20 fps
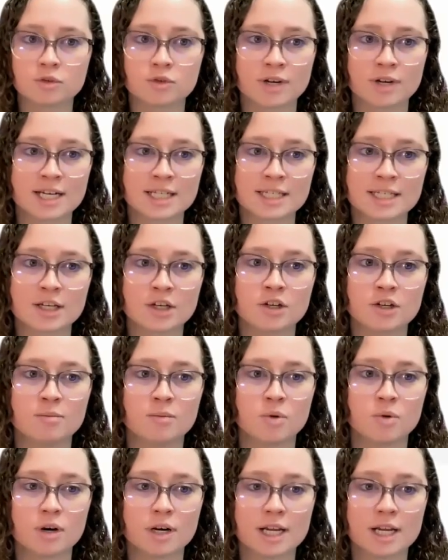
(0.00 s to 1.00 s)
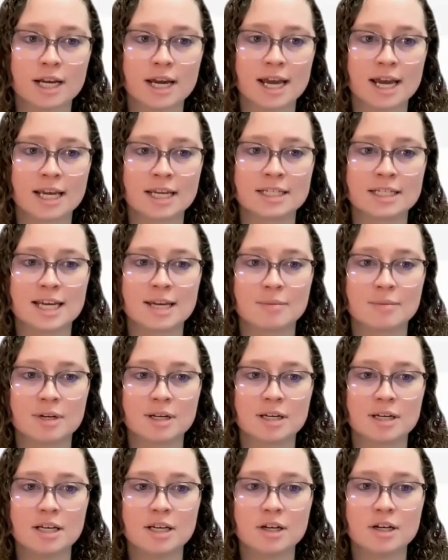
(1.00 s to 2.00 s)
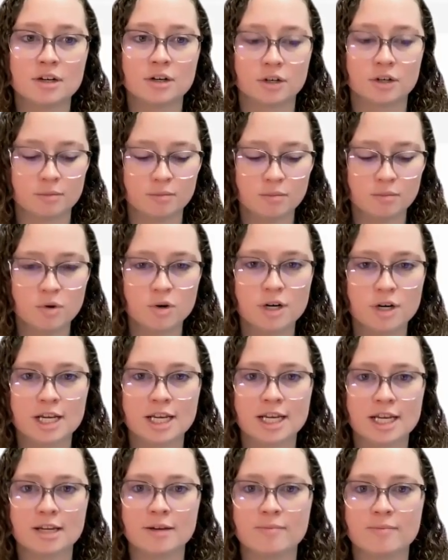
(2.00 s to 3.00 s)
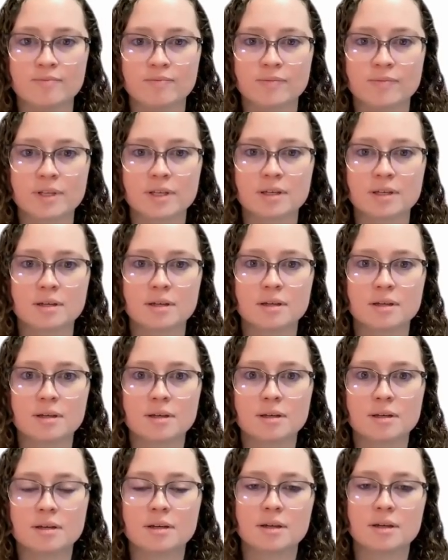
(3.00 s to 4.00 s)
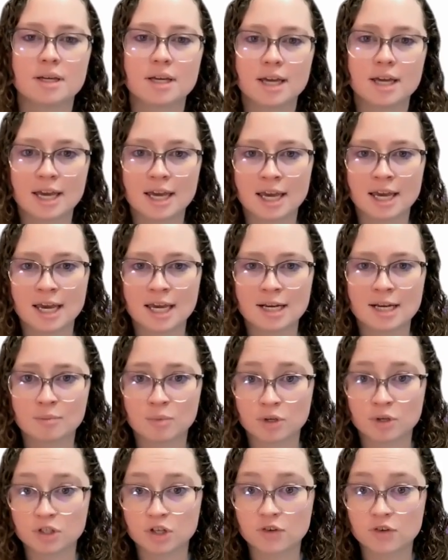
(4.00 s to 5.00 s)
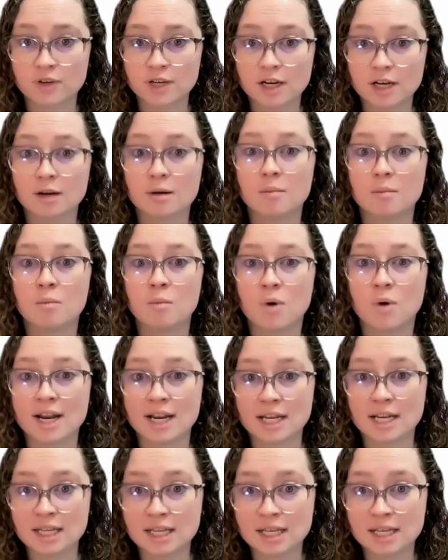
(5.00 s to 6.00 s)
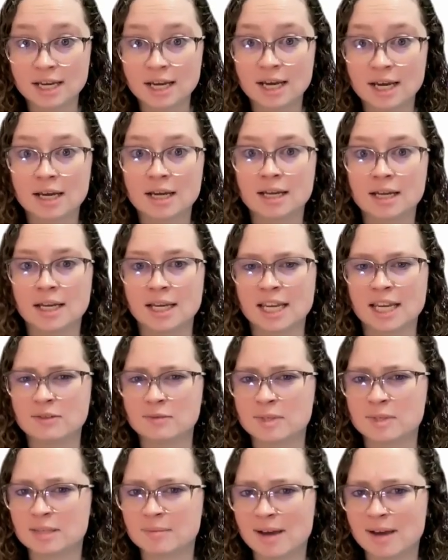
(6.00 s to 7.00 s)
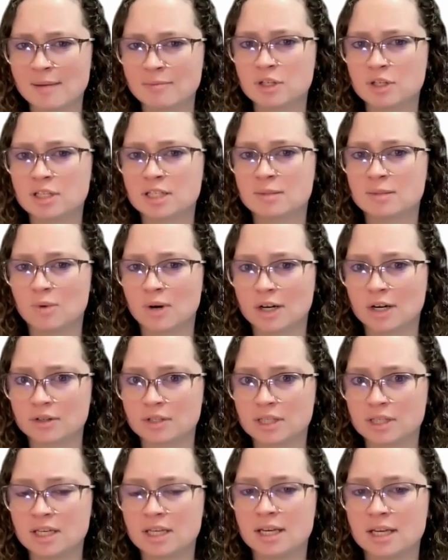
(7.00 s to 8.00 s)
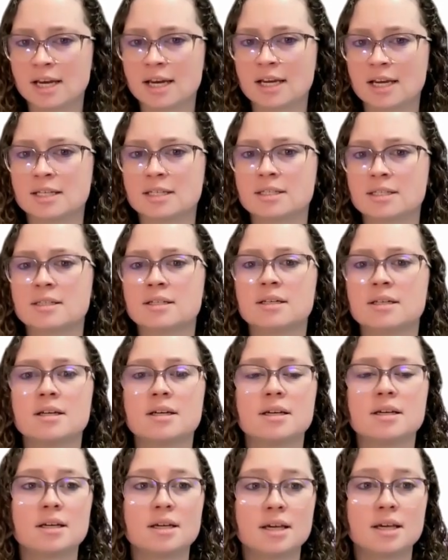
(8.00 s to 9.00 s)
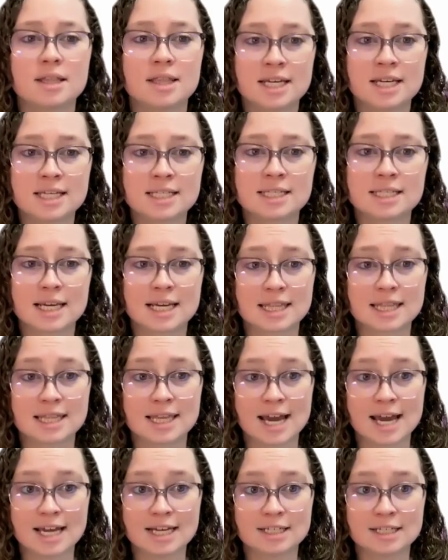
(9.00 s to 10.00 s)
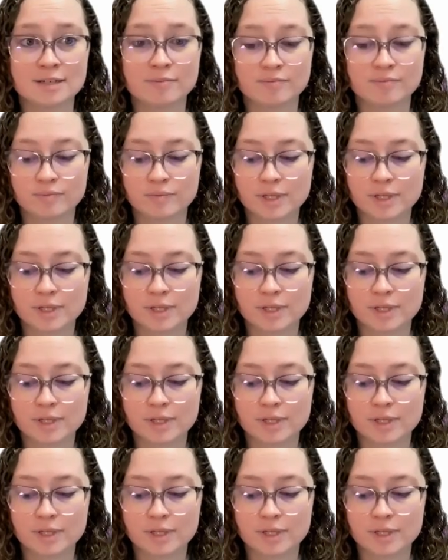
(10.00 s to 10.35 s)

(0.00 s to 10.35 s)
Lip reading: translate good morning, I can type it in here, good morning, and it puts it over here. Buen dia. It gives me some options, buenos dias, things like that.